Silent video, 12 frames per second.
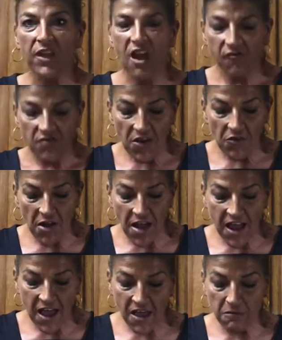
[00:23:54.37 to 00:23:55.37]
I've never
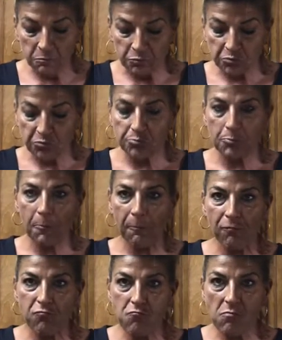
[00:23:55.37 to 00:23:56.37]
had
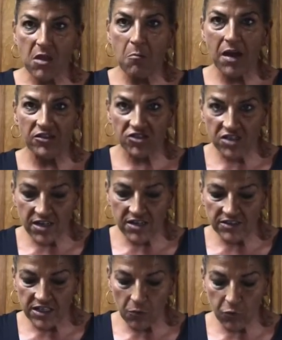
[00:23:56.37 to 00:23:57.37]
my
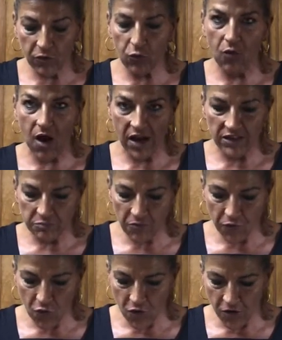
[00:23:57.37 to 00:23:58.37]
cheese dip with rice
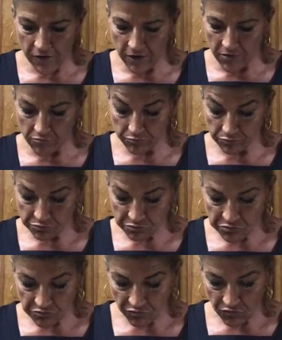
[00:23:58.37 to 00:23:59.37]
before and
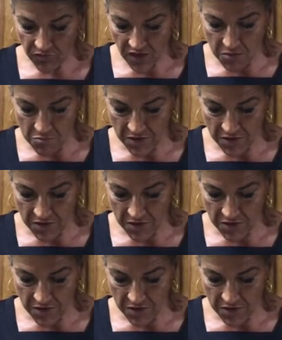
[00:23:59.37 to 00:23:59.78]
and